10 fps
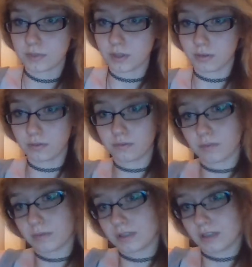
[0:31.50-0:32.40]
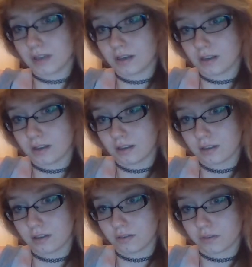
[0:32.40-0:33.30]
so from this side,
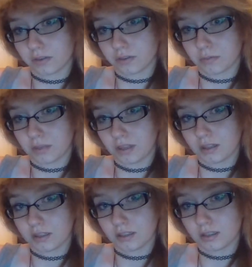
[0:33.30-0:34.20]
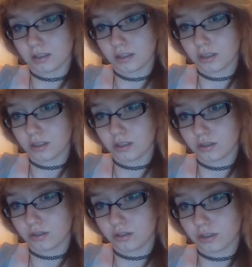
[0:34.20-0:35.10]
your fingers would be like this.
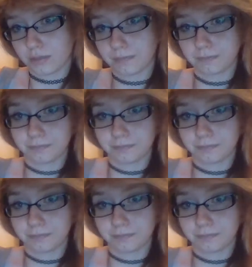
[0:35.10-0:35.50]
G,